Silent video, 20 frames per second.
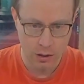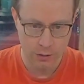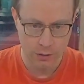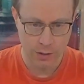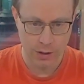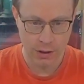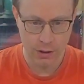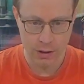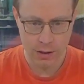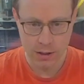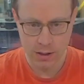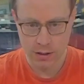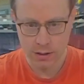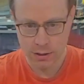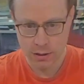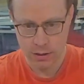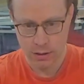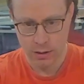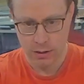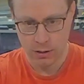There
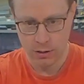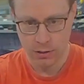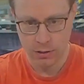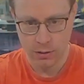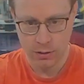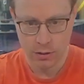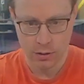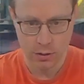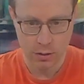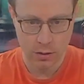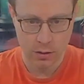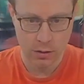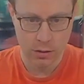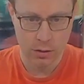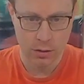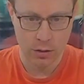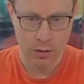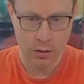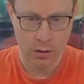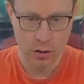is
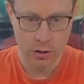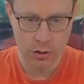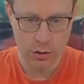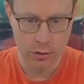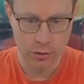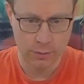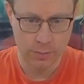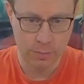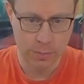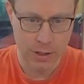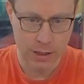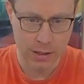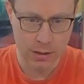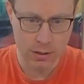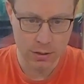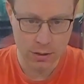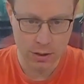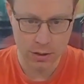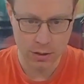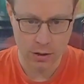lots of
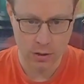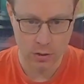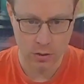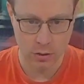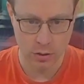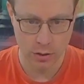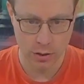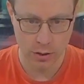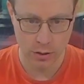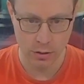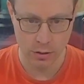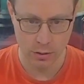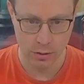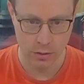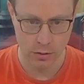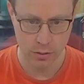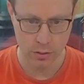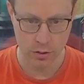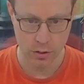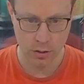pins in accordion,
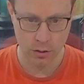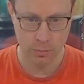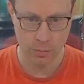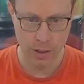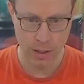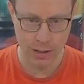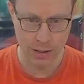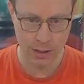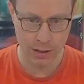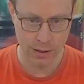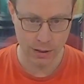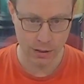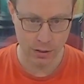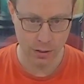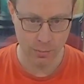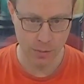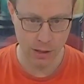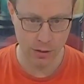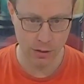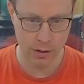so basically
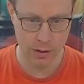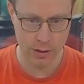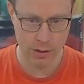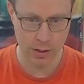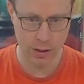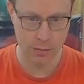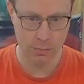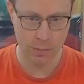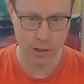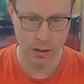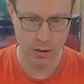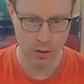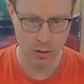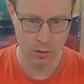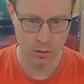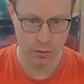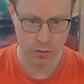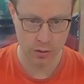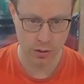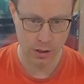the melody side,
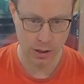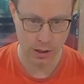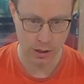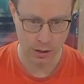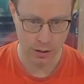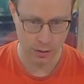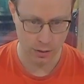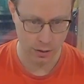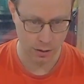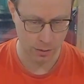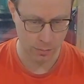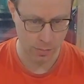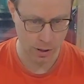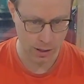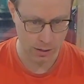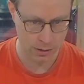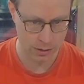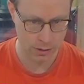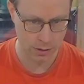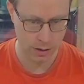bellows, and
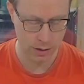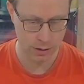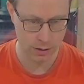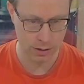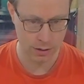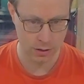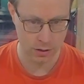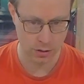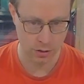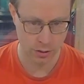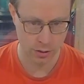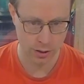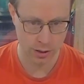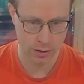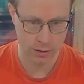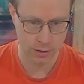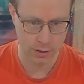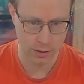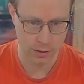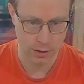bass side is
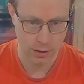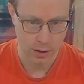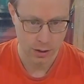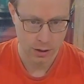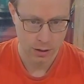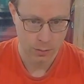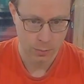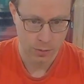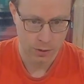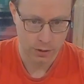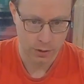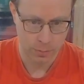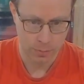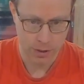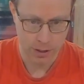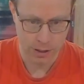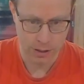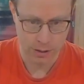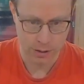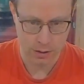connected with the
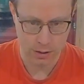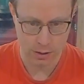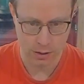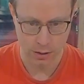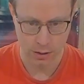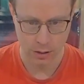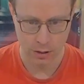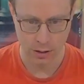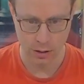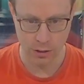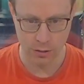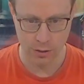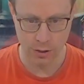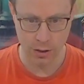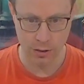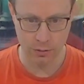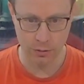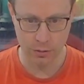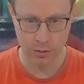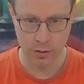pins
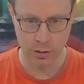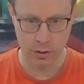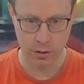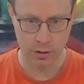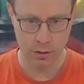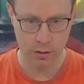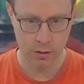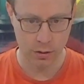around the